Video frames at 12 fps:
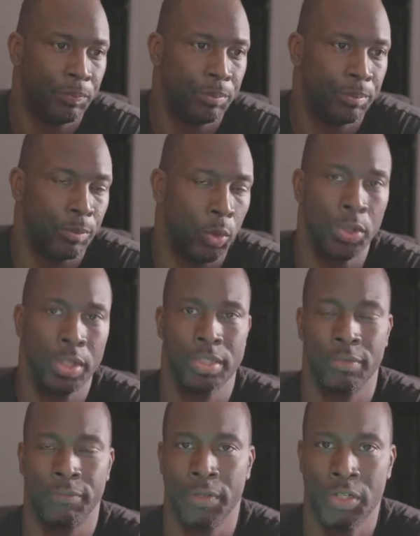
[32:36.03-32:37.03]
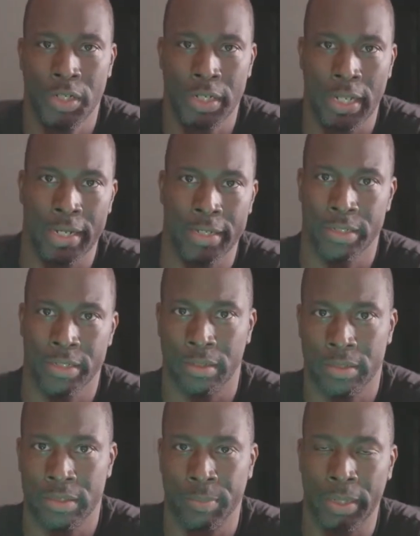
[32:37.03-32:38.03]
more than sufficient at it to,
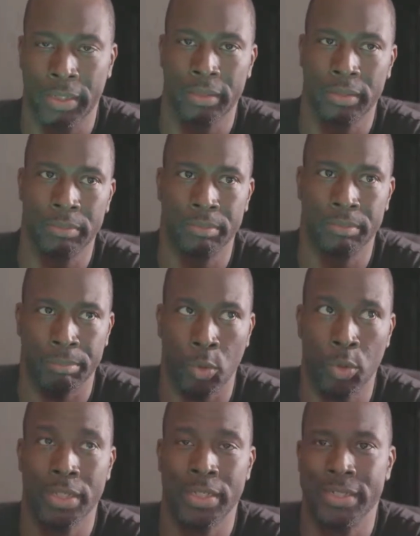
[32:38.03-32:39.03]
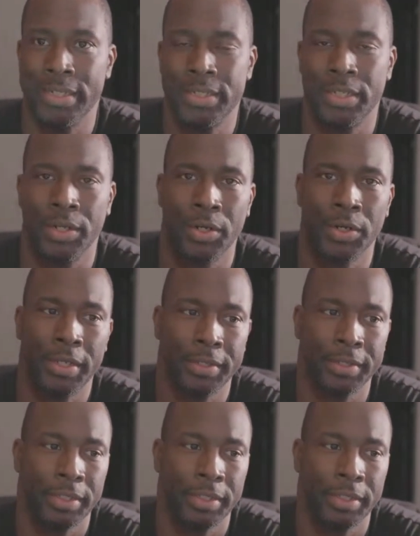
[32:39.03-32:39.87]
to make a more than decent earning.